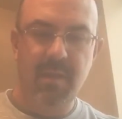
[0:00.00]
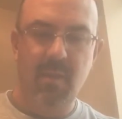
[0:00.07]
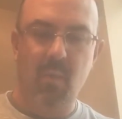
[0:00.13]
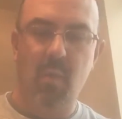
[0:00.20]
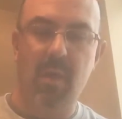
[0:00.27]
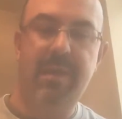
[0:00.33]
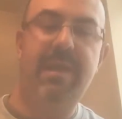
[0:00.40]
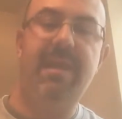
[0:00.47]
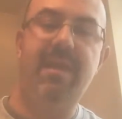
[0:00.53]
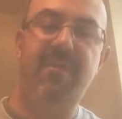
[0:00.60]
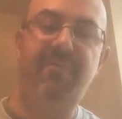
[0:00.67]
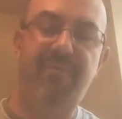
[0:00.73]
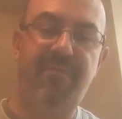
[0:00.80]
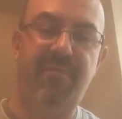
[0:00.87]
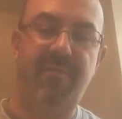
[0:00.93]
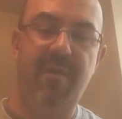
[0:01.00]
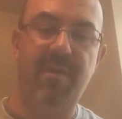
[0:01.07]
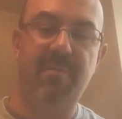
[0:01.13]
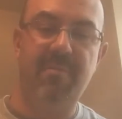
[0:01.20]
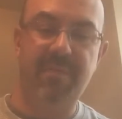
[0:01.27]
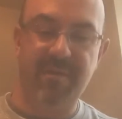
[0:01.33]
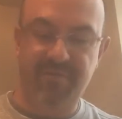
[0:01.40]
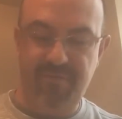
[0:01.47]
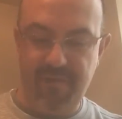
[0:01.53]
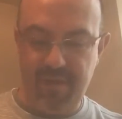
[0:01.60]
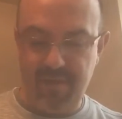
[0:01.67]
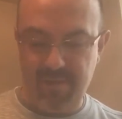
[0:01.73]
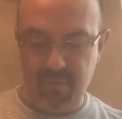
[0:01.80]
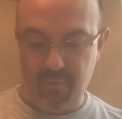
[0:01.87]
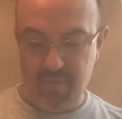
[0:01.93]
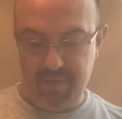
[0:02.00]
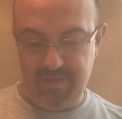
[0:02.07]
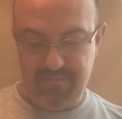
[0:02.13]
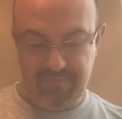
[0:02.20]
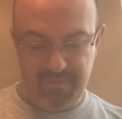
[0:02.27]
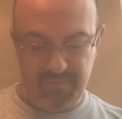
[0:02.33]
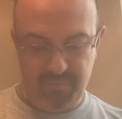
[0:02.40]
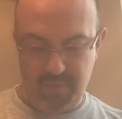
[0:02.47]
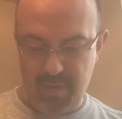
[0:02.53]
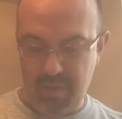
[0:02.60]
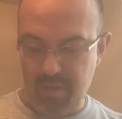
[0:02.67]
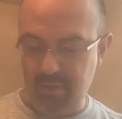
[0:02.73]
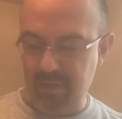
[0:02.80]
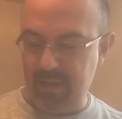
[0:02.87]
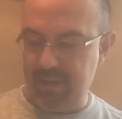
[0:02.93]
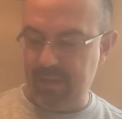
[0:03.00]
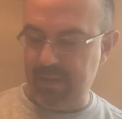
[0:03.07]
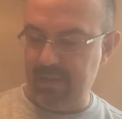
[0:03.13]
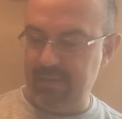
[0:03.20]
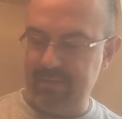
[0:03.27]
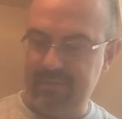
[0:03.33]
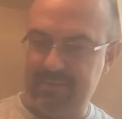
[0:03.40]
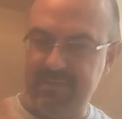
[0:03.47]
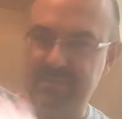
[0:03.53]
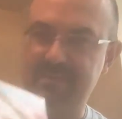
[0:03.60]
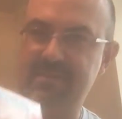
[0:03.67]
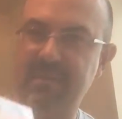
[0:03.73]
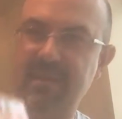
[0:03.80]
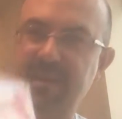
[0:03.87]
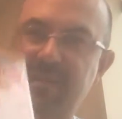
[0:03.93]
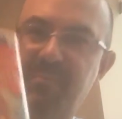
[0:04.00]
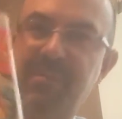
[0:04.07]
What If? I'm a big fan of the What If as well, and this is a